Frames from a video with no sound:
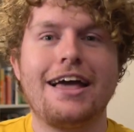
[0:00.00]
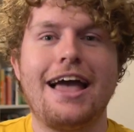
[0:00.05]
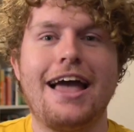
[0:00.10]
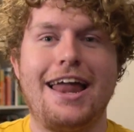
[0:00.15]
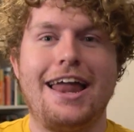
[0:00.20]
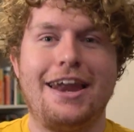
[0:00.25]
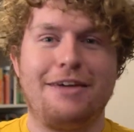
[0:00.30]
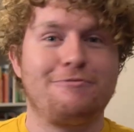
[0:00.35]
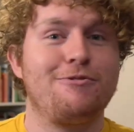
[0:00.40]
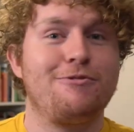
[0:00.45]

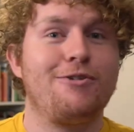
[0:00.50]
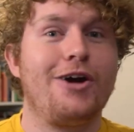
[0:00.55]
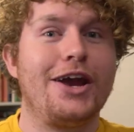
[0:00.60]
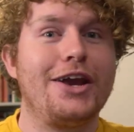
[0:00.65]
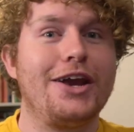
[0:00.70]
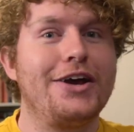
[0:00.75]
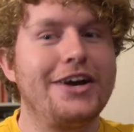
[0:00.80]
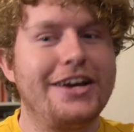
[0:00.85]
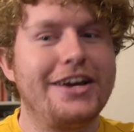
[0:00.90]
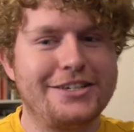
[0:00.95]
And then
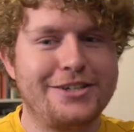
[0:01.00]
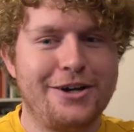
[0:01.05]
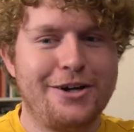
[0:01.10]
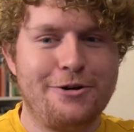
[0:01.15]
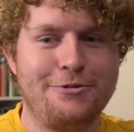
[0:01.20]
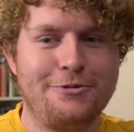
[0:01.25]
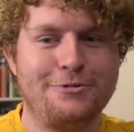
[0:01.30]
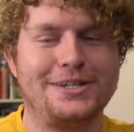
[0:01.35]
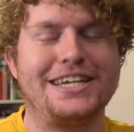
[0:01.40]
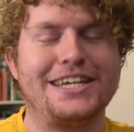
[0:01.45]
Reiner is
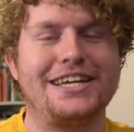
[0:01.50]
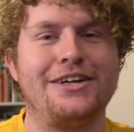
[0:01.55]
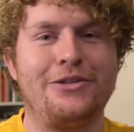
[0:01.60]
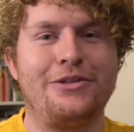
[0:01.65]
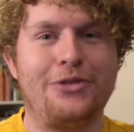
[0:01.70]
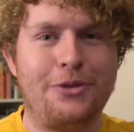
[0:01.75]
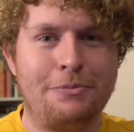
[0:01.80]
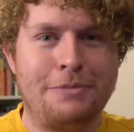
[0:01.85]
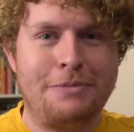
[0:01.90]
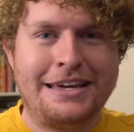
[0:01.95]

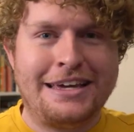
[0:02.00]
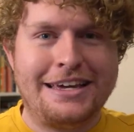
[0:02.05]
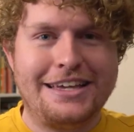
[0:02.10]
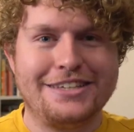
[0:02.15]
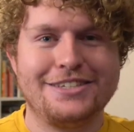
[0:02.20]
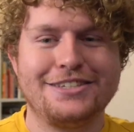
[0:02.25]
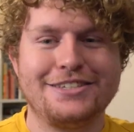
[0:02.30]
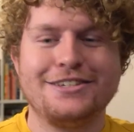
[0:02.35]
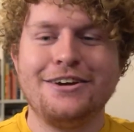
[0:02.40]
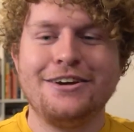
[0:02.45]
holding the
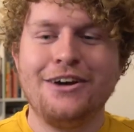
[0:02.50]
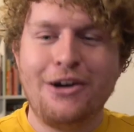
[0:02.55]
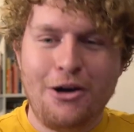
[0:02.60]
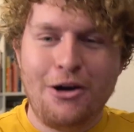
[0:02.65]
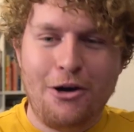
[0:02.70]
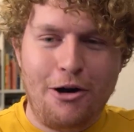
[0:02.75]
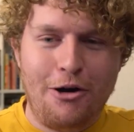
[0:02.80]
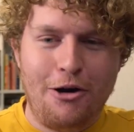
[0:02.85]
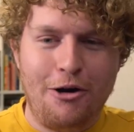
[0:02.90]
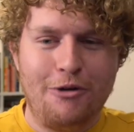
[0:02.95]
piece
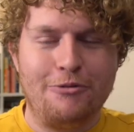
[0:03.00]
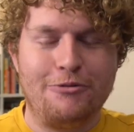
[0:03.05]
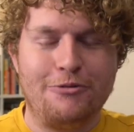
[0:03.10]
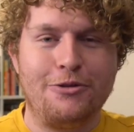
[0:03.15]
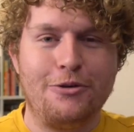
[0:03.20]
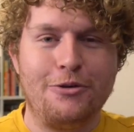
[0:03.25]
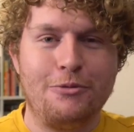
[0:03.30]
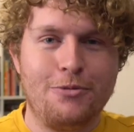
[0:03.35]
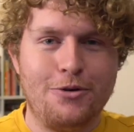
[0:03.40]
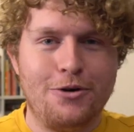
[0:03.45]
of
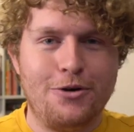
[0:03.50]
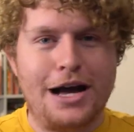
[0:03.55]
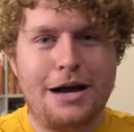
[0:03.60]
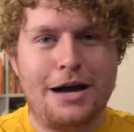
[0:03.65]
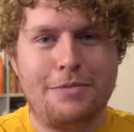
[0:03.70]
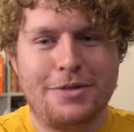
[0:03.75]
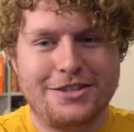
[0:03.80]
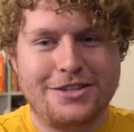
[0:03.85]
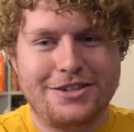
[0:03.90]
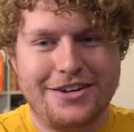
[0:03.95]
the
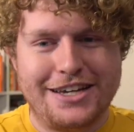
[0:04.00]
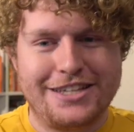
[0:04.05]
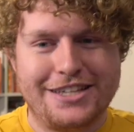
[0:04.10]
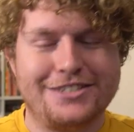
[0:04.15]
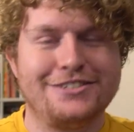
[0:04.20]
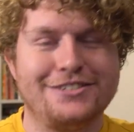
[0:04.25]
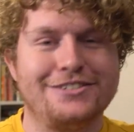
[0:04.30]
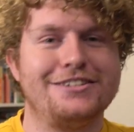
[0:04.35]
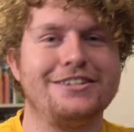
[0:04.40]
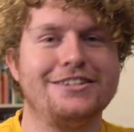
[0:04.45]
Warhammer
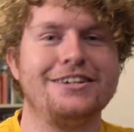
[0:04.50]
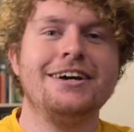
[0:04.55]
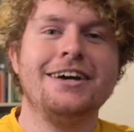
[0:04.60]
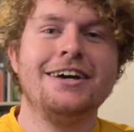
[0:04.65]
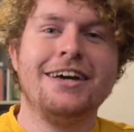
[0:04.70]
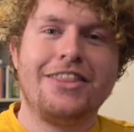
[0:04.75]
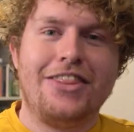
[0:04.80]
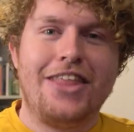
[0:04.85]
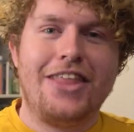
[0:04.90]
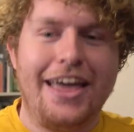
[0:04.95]
Titan
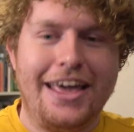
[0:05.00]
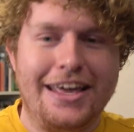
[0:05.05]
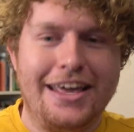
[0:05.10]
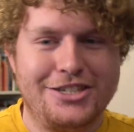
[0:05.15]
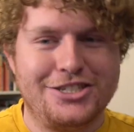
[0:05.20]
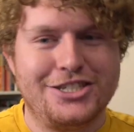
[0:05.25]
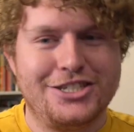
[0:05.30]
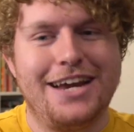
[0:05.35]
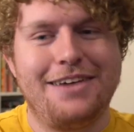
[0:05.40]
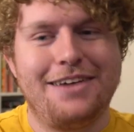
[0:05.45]
that is
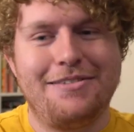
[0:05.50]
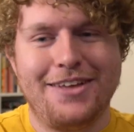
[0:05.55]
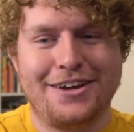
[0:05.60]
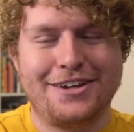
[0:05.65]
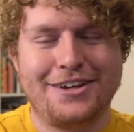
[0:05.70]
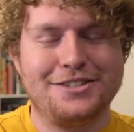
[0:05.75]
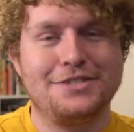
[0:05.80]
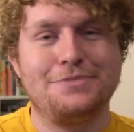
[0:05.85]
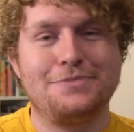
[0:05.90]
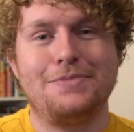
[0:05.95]
shaped
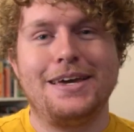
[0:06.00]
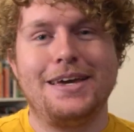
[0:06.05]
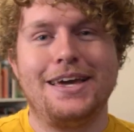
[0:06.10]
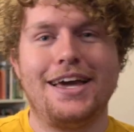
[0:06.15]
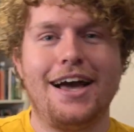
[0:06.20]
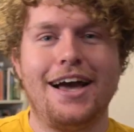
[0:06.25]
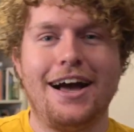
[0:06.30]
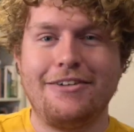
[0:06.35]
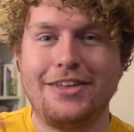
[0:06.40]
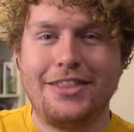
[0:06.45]
like a
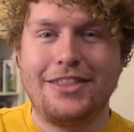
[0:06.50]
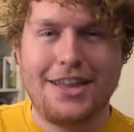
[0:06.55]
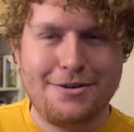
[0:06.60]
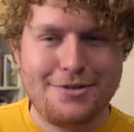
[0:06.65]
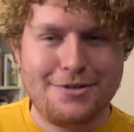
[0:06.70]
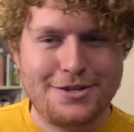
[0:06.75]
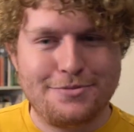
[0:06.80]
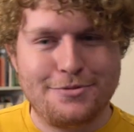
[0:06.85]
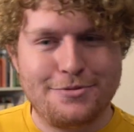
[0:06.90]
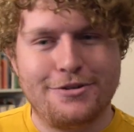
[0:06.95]
spear. I think that
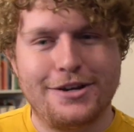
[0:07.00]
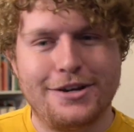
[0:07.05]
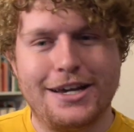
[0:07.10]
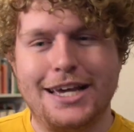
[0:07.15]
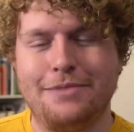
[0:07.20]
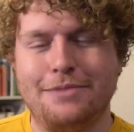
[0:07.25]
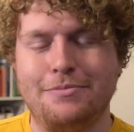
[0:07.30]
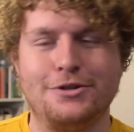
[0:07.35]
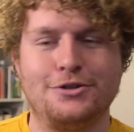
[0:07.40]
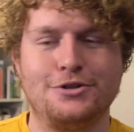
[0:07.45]
was some great
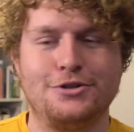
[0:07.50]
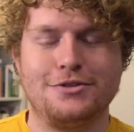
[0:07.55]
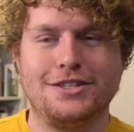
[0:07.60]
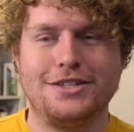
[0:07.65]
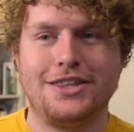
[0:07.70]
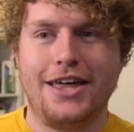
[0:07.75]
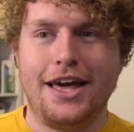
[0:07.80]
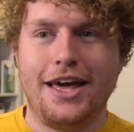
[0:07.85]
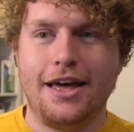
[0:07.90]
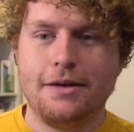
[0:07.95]
imagery
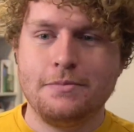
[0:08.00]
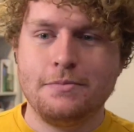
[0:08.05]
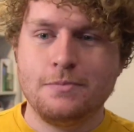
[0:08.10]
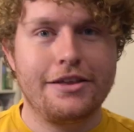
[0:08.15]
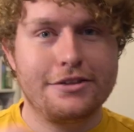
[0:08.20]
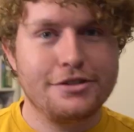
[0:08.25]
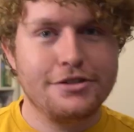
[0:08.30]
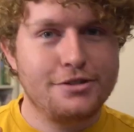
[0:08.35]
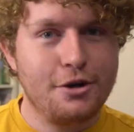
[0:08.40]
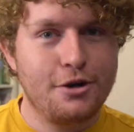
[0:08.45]
there.
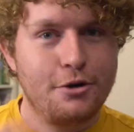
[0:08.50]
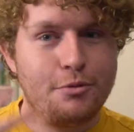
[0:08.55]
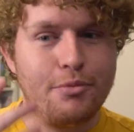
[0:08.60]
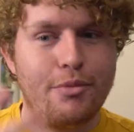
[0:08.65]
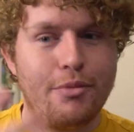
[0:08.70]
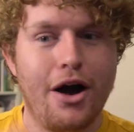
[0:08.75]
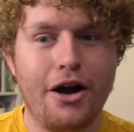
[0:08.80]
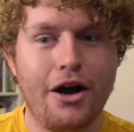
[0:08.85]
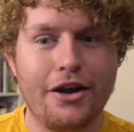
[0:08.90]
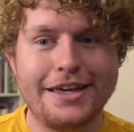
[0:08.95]
So
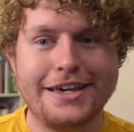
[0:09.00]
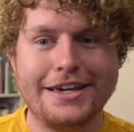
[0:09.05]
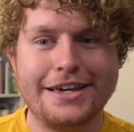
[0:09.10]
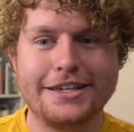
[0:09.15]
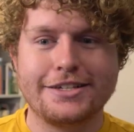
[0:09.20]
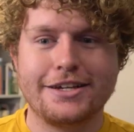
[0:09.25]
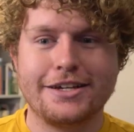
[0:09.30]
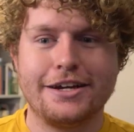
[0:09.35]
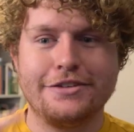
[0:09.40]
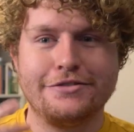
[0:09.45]
Marley
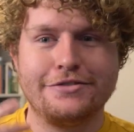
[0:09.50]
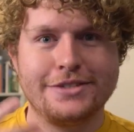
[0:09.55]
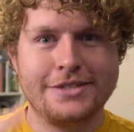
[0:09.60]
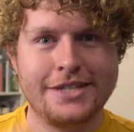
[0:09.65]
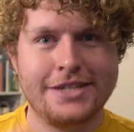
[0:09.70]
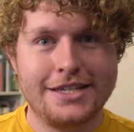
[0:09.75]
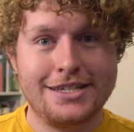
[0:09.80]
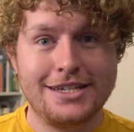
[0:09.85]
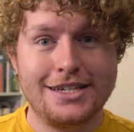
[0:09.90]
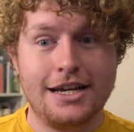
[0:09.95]
is kind of
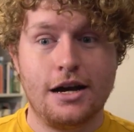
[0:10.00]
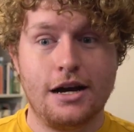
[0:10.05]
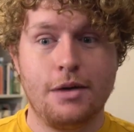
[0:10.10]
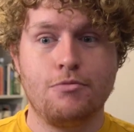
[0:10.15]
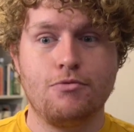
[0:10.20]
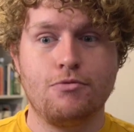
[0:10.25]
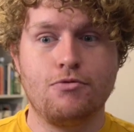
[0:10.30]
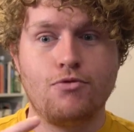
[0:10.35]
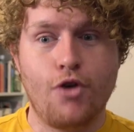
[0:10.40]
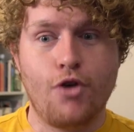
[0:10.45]
setting up
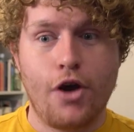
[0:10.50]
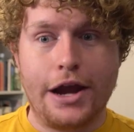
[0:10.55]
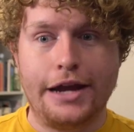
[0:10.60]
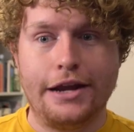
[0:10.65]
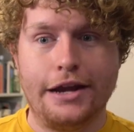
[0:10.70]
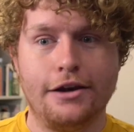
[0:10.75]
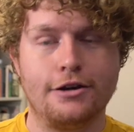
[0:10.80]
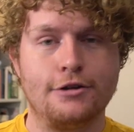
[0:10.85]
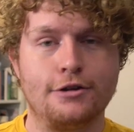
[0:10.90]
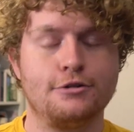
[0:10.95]

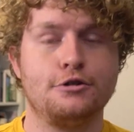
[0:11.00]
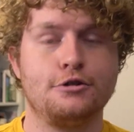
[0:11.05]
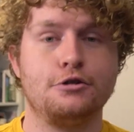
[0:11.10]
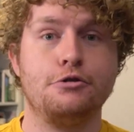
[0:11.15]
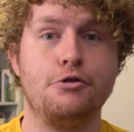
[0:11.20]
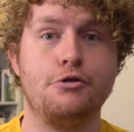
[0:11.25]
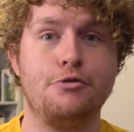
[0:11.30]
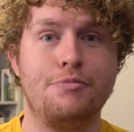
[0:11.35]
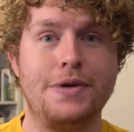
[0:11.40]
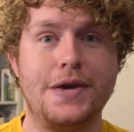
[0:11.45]
Reiner
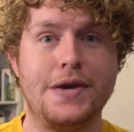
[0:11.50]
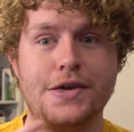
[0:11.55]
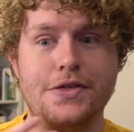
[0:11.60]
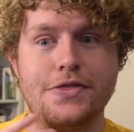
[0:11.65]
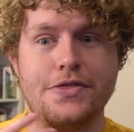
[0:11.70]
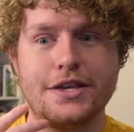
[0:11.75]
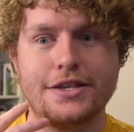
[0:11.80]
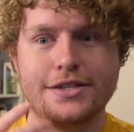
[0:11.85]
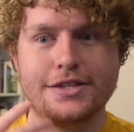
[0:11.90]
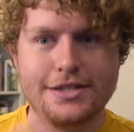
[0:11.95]
to be
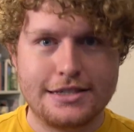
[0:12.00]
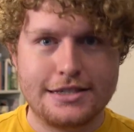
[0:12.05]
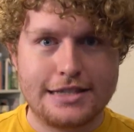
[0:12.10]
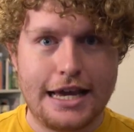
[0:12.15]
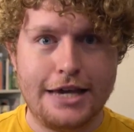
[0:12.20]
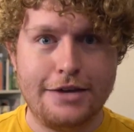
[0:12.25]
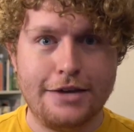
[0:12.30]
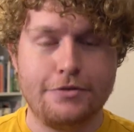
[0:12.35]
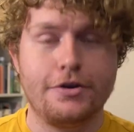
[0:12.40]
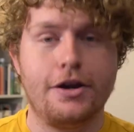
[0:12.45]
this
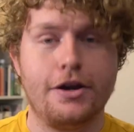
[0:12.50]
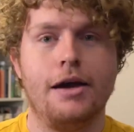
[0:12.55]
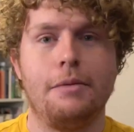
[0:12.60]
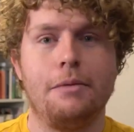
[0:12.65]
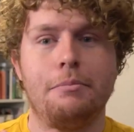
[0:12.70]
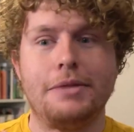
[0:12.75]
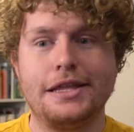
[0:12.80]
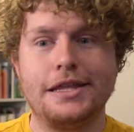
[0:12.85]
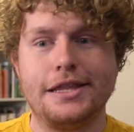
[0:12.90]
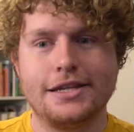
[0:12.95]
savior
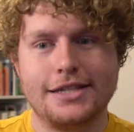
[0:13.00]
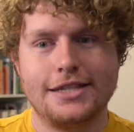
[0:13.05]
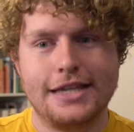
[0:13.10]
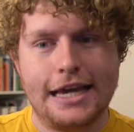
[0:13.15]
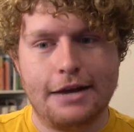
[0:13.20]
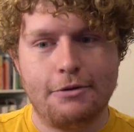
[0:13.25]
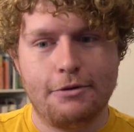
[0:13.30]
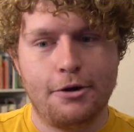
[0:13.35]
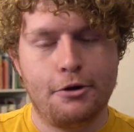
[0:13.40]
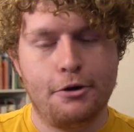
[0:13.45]
and be this
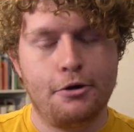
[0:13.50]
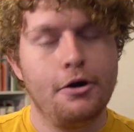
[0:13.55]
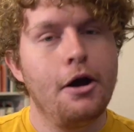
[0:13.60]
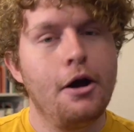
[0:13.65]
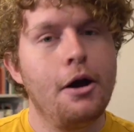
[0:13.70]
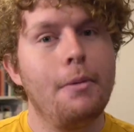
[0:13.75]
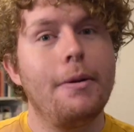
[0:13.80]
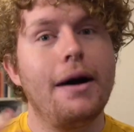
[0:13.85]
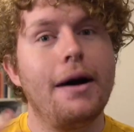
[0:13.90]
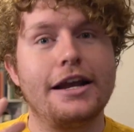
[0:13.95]
hero.
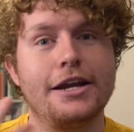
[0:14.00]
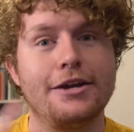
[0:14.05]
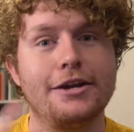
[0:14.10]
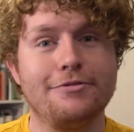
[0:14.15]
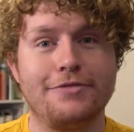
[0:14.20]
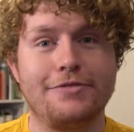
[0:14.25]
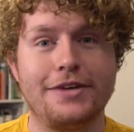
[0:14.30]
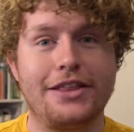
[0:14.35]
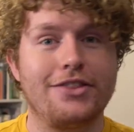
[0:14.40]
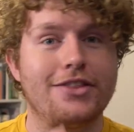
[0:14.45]
But I
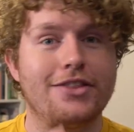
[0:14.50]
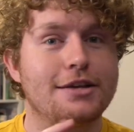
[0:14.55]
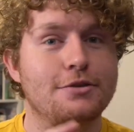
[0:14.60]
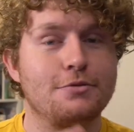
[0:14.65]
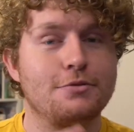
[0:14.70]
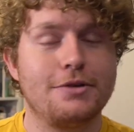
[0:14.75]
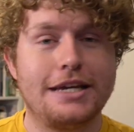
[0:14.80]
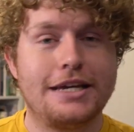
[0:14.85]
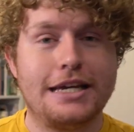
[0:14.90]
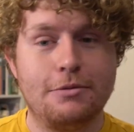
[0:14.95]
don't think
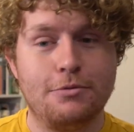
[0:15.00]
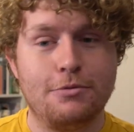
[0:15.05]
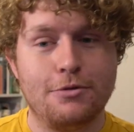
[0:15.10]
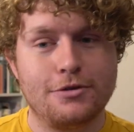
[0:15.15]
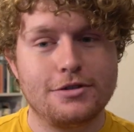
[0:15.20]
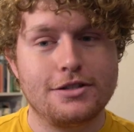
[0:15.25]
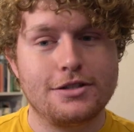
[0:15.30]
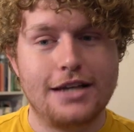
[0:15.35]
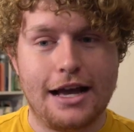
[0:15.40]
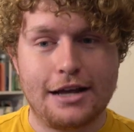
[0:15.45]
that's what he
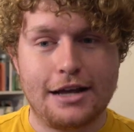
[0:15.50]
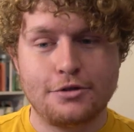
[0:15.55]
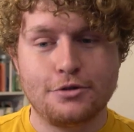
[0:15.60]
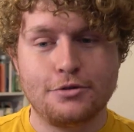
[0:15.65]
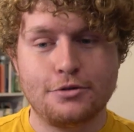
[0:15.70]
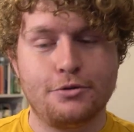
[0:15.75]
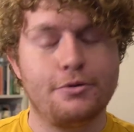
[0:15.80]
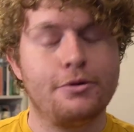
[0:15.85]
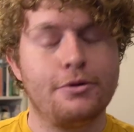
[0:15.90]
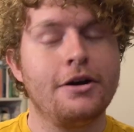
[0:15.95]
wants at
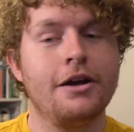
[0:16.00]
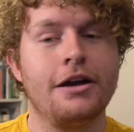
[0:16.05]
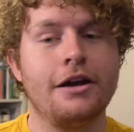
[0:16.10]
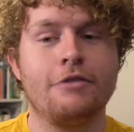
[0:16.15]
all.